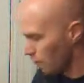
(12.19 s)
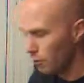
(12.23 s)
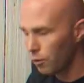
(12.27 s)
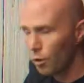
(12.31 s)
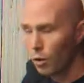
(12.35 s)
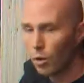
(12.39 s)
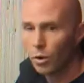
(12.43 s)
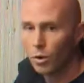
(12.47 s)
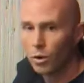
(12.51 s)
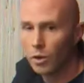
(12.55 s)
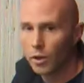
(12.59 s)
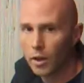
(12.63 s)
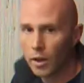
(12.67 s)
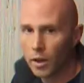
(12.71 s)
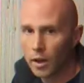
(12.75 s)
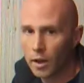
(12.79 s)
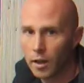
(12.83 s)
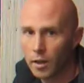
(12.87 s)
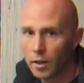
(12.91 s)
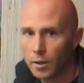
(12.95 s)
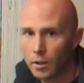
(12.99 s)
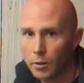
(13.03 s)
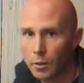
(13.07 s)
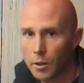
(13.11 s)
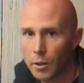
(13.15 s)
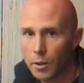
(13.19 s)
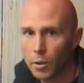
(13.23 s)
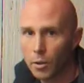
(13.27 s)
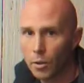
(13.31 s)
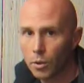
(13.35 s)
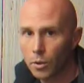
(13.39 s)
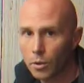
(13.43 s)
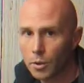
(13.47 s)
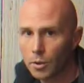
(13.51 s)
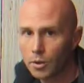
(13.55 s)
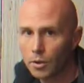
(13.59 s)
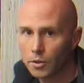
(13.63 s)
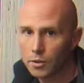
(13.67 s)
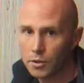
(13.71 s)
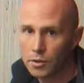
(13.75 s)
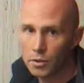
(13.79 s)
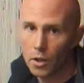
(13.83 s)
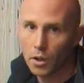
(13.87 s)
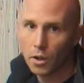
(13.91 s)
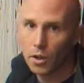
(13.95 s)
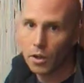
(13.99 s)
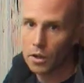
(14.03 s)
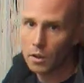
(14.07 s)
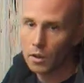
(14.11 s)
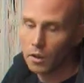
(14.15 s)
4 3/4 inches
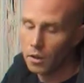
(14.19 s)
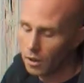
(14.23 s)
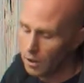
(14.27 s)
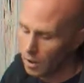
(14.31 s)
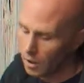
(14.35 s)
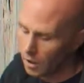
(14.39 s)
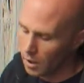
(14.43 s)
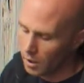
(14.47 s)
tall.